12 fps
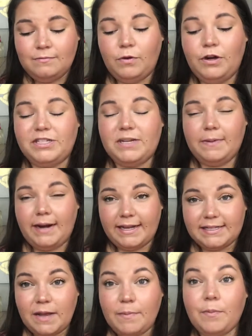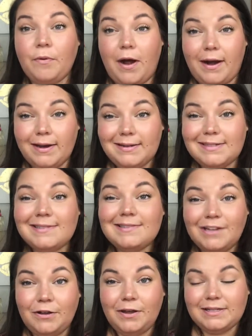when you see my next couple products,
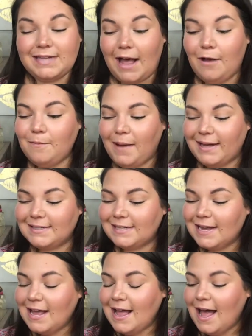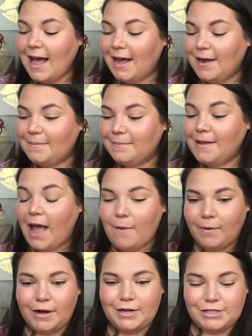you can tell. But um, I
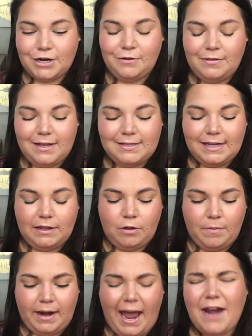wanted to show you this illuminate.